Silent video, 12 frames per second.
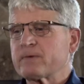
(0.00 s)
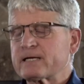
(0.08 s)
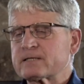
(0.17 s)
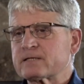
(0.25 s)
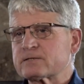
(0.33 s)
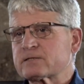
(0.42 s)

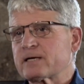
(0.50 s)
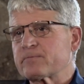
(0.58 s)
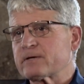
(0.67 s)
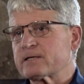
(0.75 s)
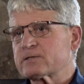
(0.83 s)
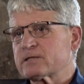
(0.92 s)
maintenance type
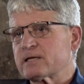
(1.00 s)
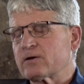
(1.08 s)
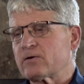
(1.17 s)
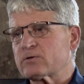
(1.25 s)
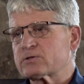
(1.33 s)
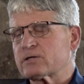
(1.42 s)
things, and
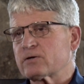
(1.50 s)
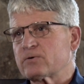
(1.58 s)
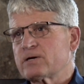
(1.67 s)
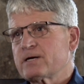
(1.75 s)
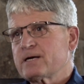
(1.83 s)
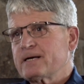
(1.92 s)
also
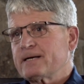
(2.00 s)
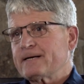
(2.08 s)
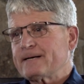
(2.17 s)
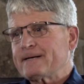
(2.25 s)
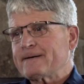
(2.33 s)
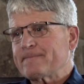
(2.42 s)

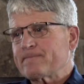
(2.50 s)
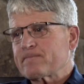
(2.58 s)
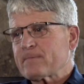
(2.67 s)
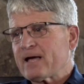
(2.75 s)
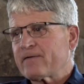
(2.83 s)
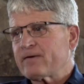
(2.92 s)
um,
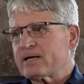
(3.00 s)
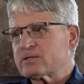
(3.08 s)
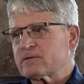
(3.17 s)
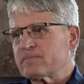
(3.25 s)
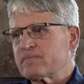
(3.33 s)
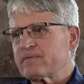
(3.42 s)
have had
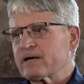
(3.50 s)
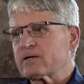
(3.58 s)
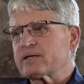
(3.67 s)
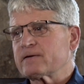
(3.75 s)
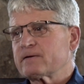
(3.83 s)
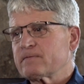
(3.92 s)
some
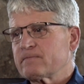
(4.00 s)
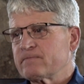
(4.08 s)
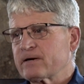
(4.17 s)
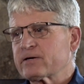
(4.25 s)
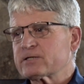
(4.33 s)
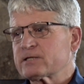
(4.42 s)
very,
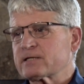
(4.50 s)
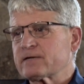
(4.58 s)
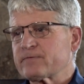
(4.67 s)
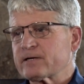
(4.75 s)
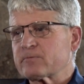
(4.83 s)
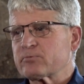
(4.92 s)
very
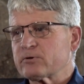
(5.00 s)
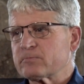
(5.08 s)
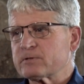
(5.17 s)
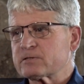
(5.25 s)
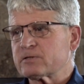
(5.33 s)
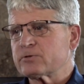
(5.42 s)
significant
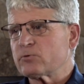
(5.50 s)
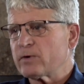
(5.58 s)
improvements. A new